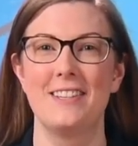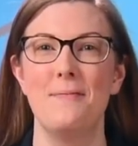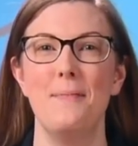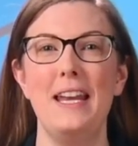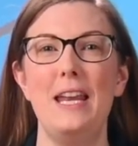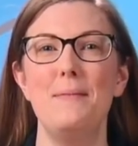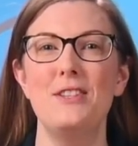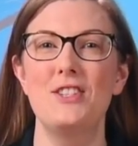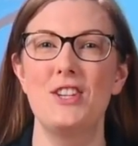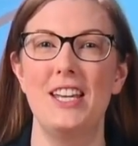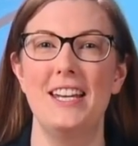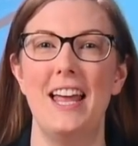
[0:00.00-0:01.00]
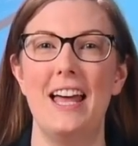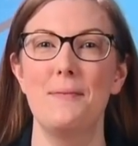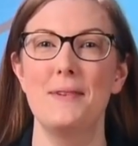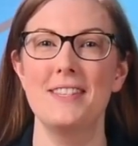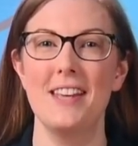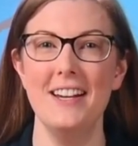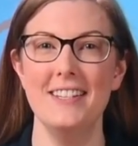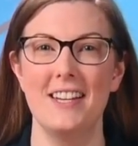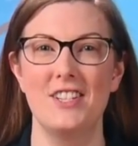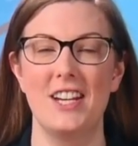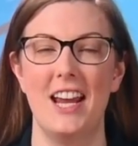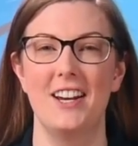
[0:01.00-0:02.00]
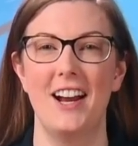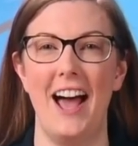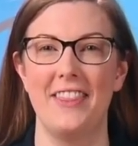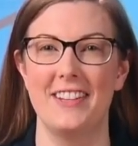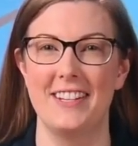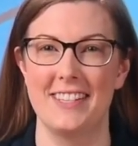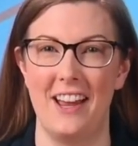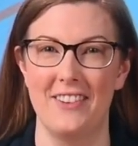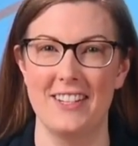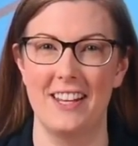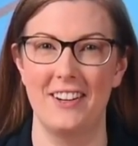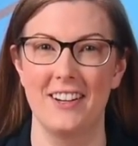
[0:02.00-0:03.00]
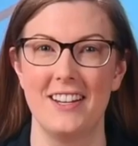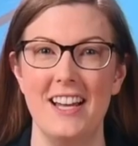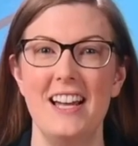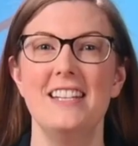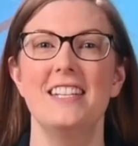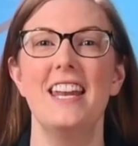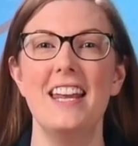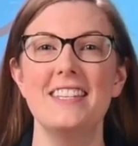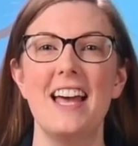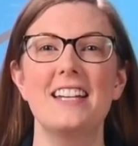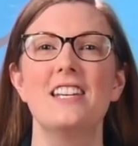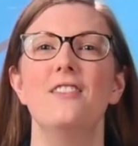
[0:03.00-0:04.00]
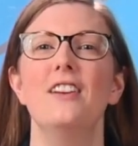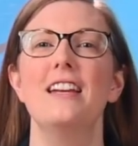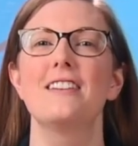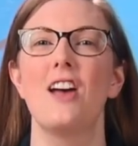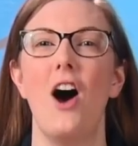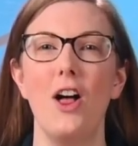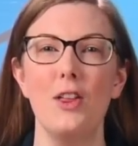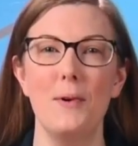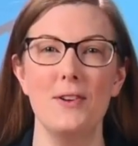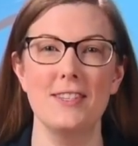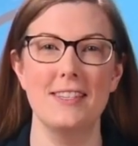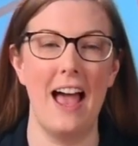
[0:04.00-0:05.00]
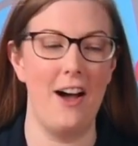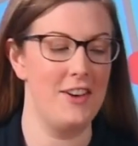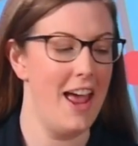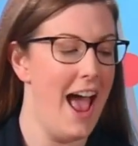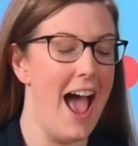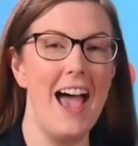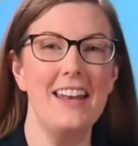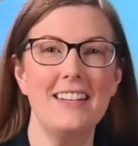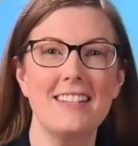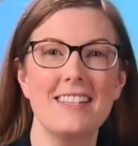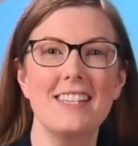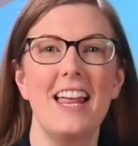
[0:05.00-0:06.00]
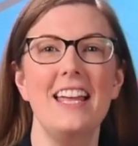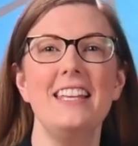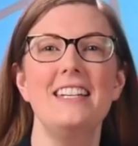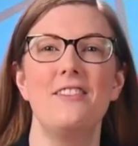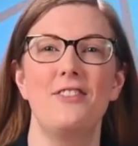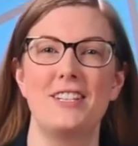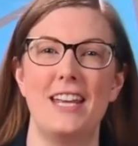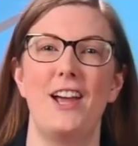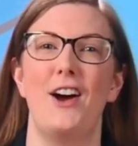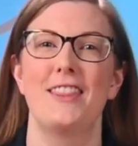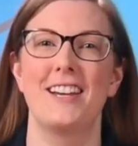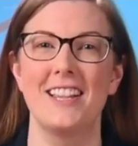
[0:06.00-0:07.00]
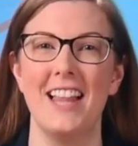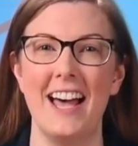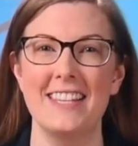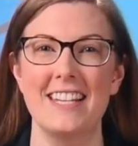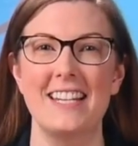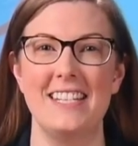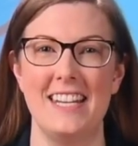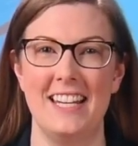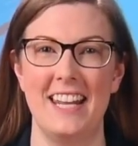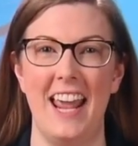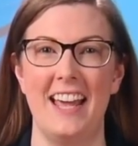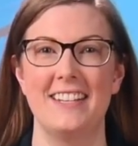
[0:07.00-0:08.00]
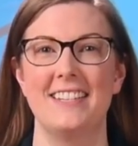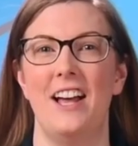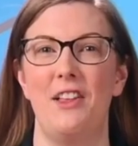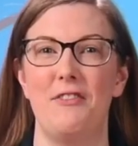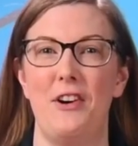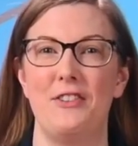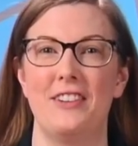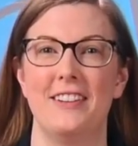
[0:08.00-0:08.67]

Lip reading: My name is Jillian and I'm a science educator at the Discovery Center. Today's activity is all about sound and is a slightly different take on the classic tin can telephone.